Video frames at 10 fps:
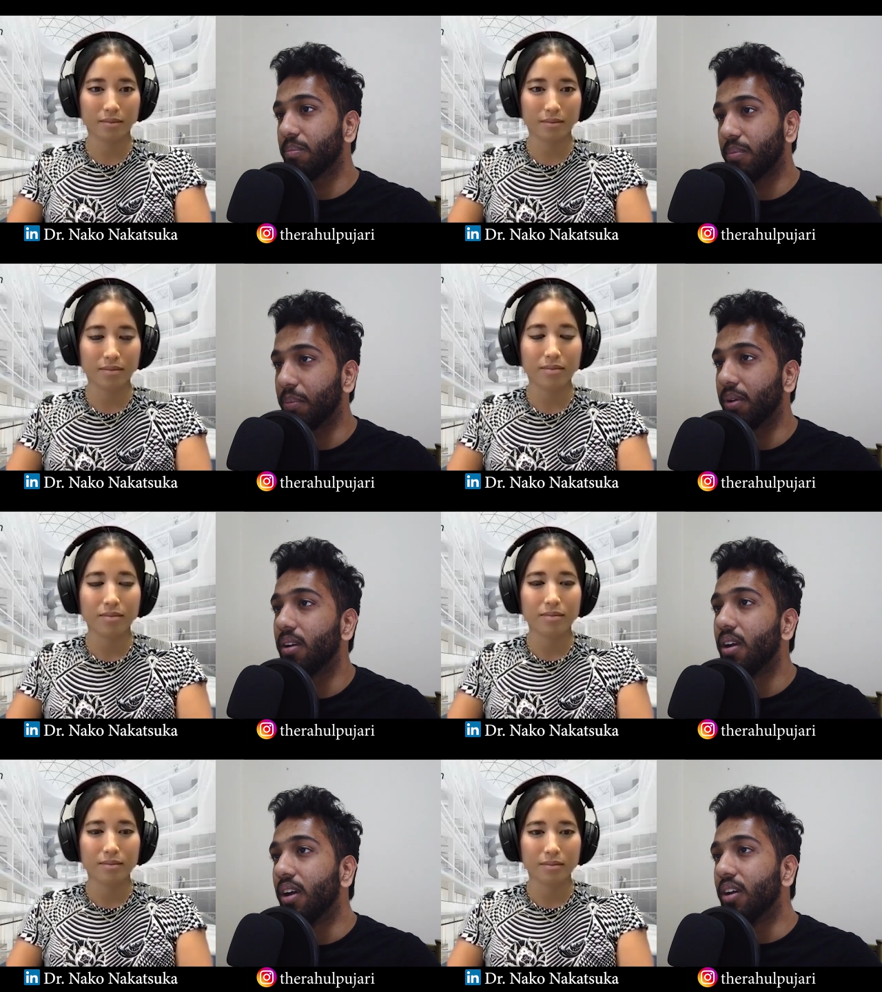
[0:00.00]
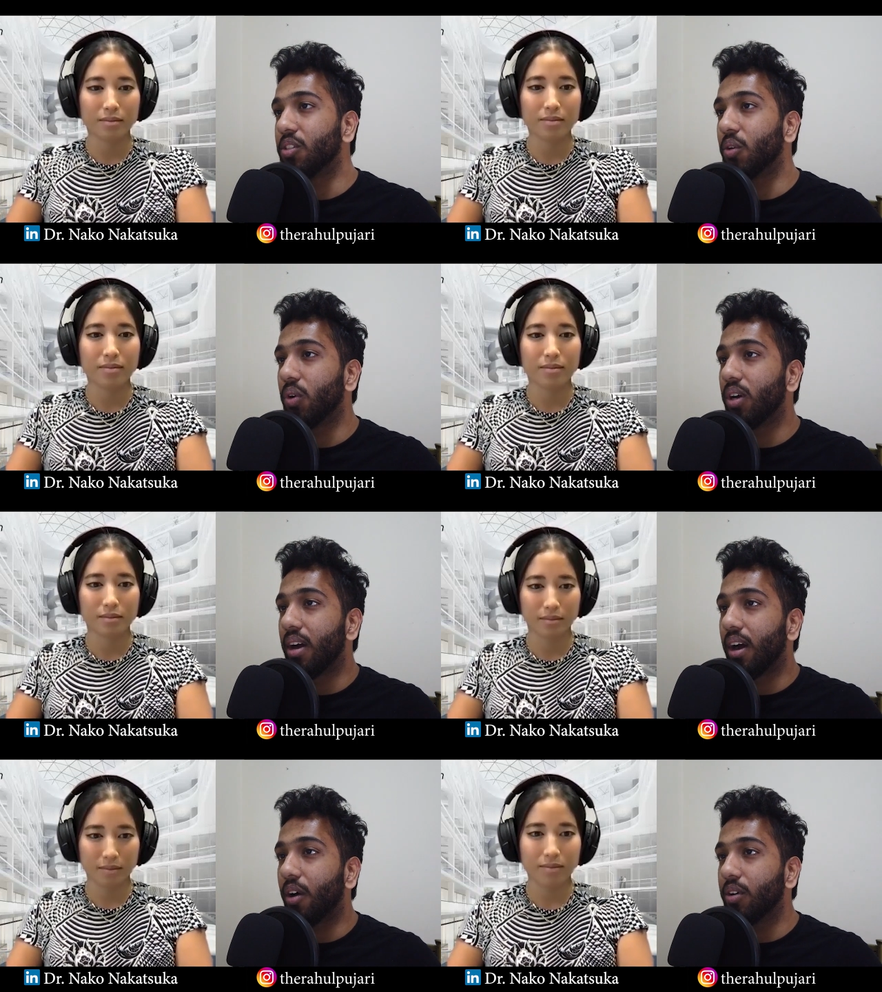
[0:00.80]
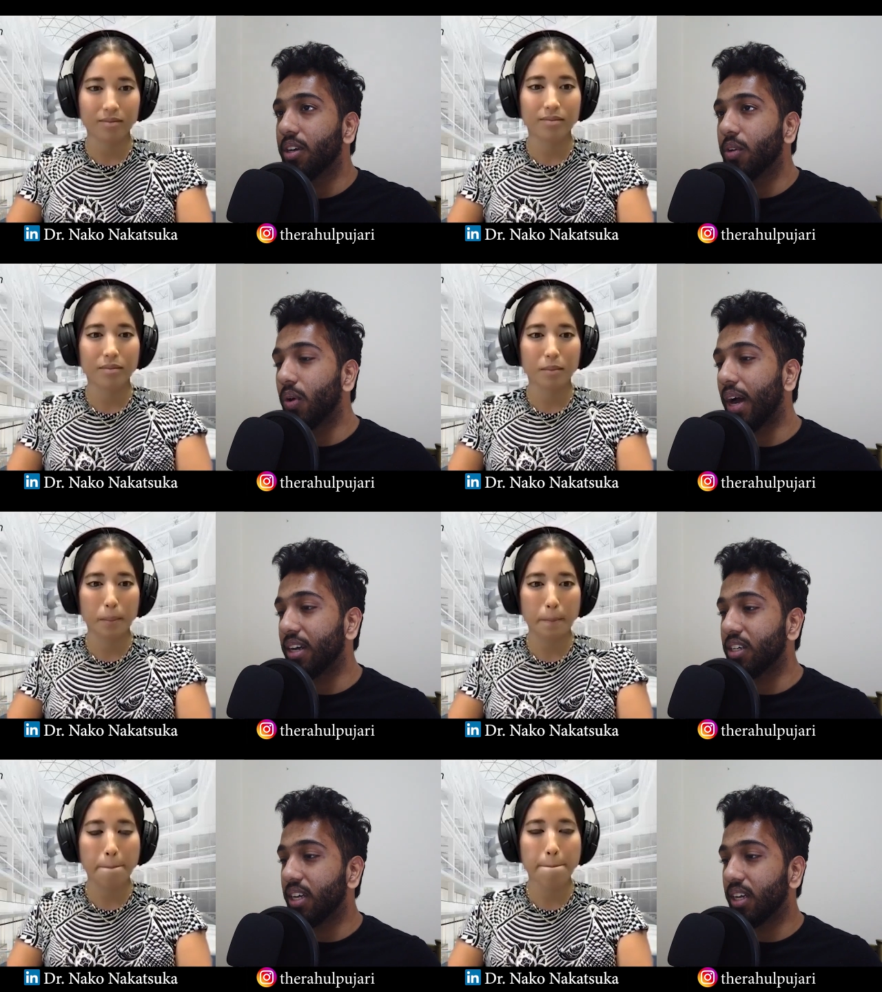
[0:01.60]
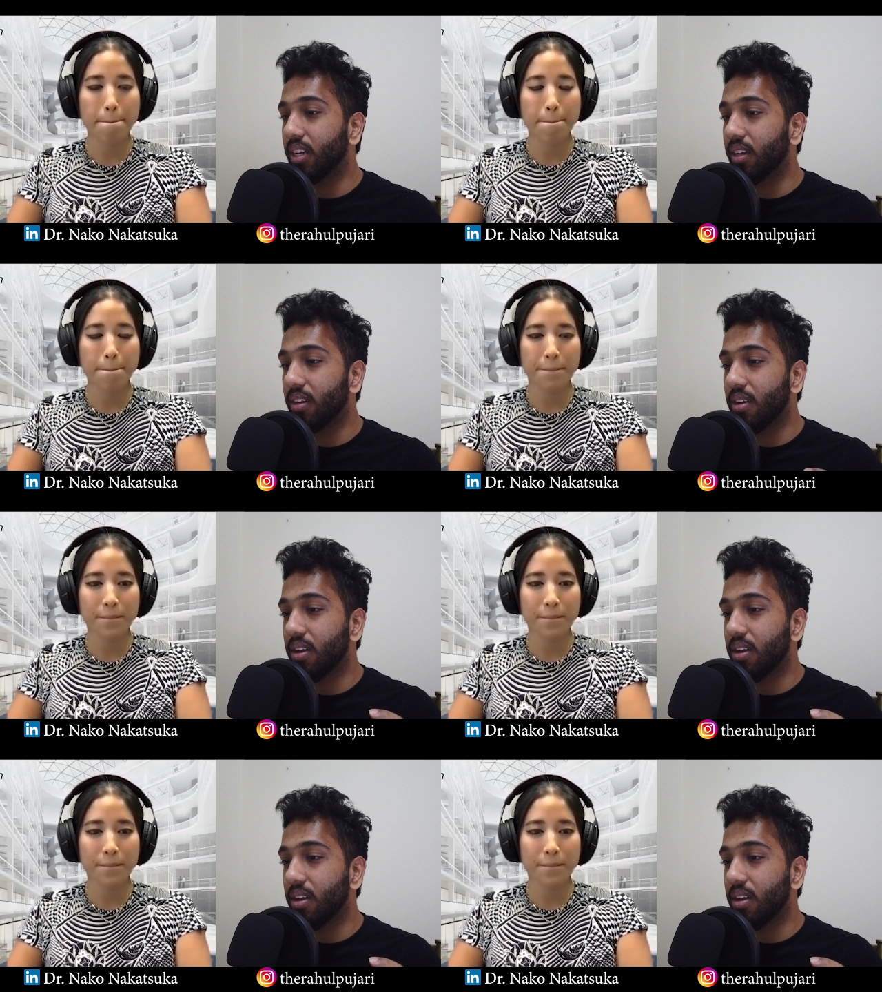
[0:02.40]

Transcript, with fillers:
Speaker 1: people. So, how did you actually?